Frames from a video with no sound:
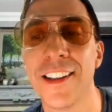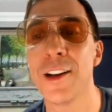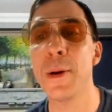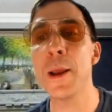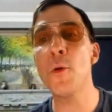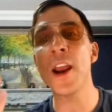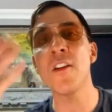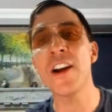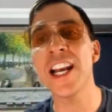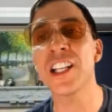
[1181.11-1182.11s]
People here
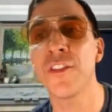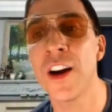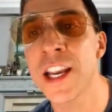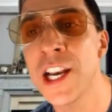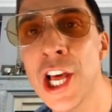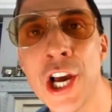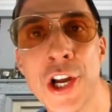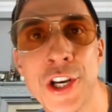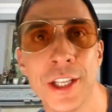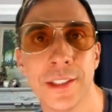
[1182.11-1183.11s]
are here to fucking learn.